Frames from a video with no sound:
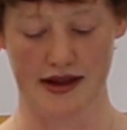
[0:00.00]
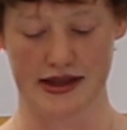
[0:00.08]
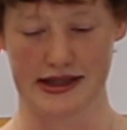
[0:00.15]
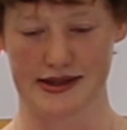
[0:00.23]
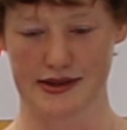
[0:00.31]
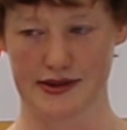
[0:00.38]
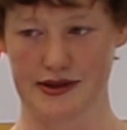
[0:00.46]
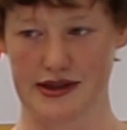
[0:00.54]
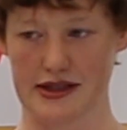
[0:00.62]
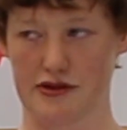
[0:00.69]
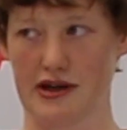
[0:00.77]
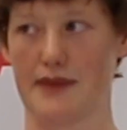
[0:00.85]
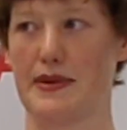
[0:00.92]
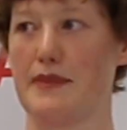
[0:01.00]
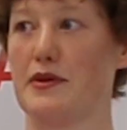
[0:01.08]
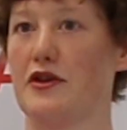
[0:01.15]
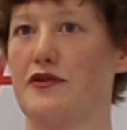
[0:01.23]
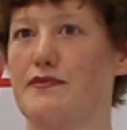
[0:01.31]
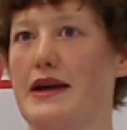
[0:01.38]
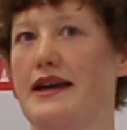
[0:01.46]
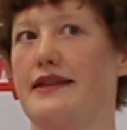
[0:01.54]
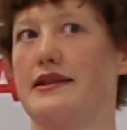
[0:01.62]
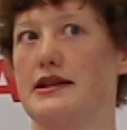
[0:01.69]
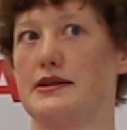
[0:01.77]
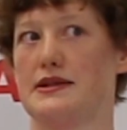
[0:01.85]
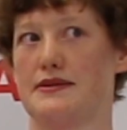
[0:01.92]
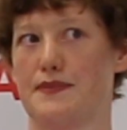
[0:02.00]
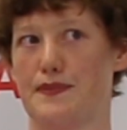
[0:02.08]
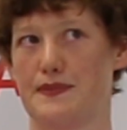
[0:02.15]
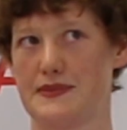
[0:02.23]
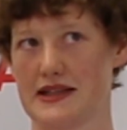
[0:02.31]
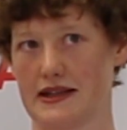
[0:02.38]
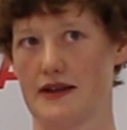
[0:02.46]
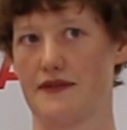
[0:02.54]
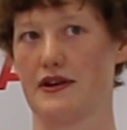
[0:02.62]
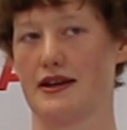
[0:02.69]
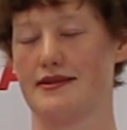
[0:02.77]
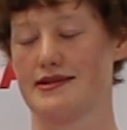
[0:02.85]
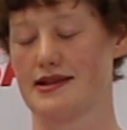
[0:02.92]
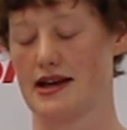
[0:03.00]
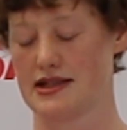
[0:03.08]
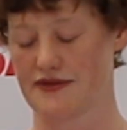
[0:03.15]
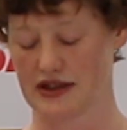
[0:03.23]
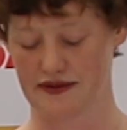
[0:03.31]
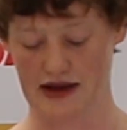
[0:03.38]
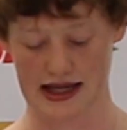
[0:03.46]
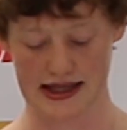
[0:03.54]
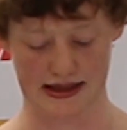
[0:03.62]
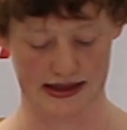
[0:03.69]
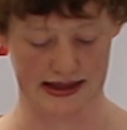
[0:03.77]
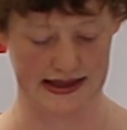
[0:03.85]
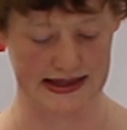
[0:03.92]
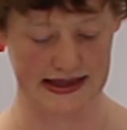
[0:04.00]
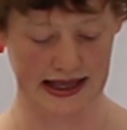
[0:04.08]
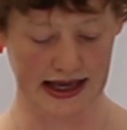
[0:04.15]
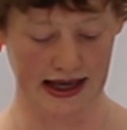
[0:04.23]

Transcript: these great people who've made these significant scientific advances.